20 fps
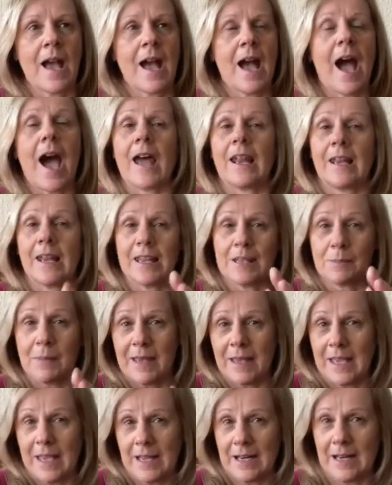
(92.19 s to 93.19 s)
And let's
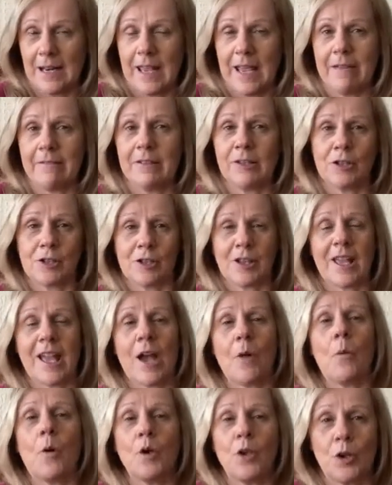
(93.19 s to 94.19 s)
make it clear, it doesn't care
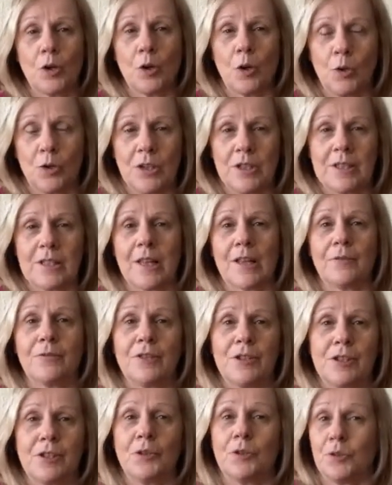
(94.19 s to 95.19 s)
what you call yourself, you're
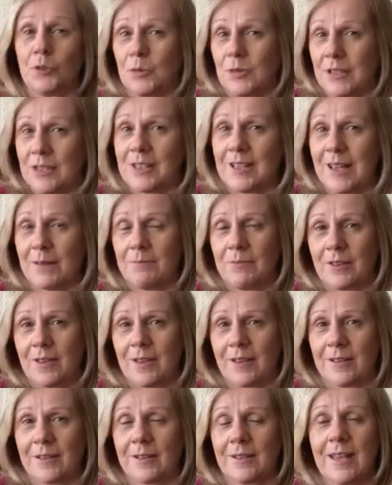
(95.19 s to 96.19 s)
still doing the same
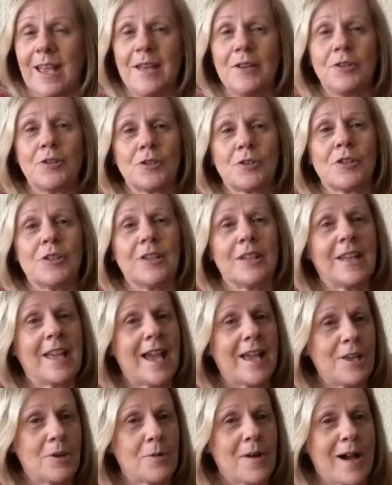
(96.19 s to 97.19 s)
thing. It doesn't
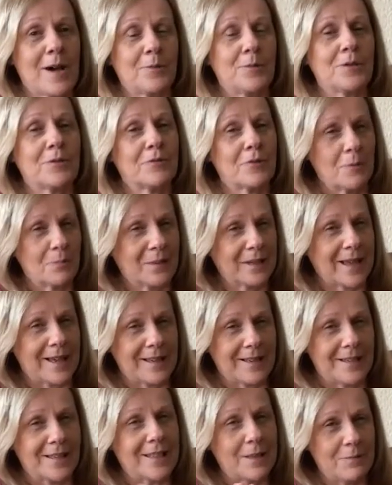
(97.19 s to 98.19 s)
get you out of
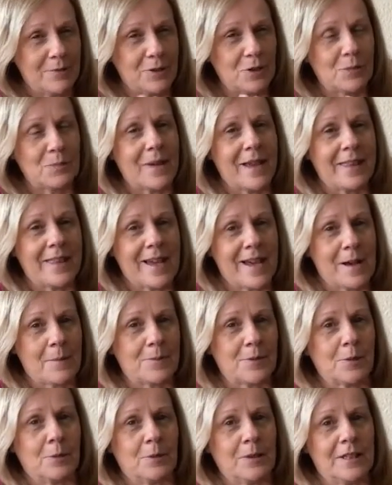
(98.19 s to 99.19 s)
compliance. Let me just make that
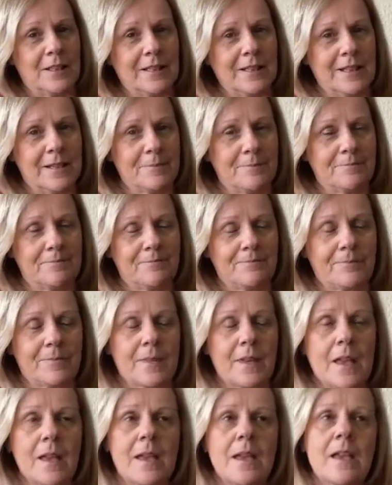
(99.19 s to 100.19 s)
absolutely clear.
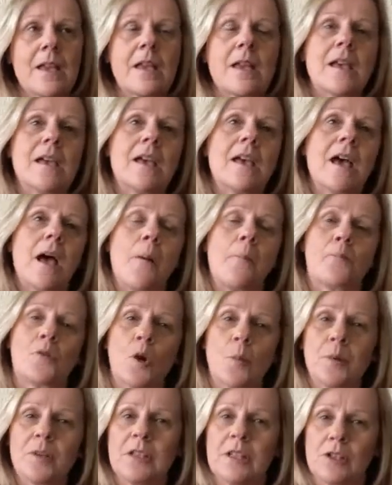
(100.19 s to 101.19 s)

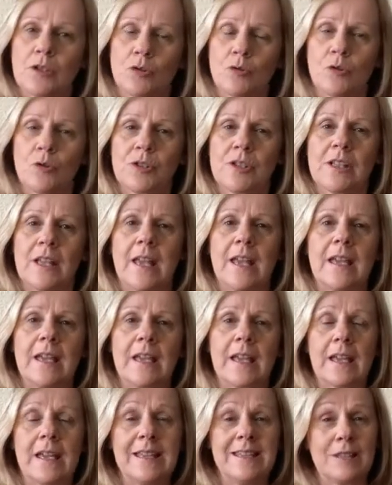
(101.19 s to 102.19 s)
Property
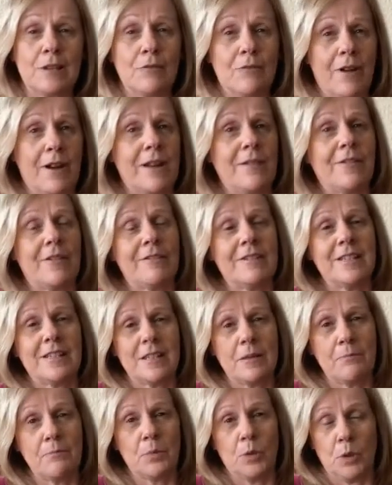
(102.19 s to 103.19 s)
sourcing is a very, very
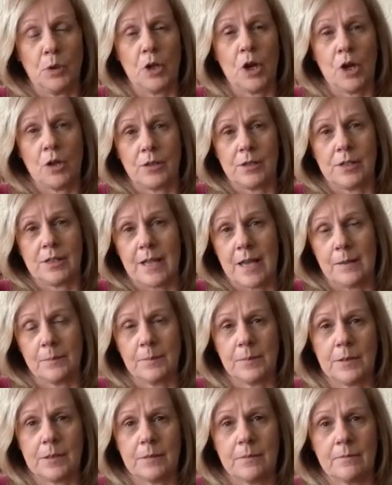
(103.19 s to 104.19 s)
simple
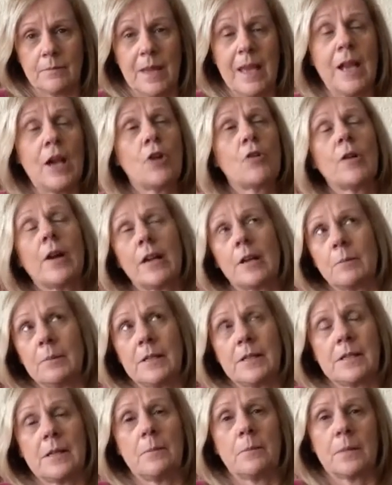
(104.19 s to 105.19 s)
concept. Incredibly
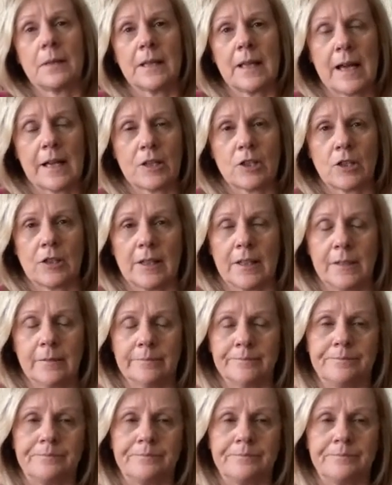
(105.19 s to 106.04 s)
simple, actually.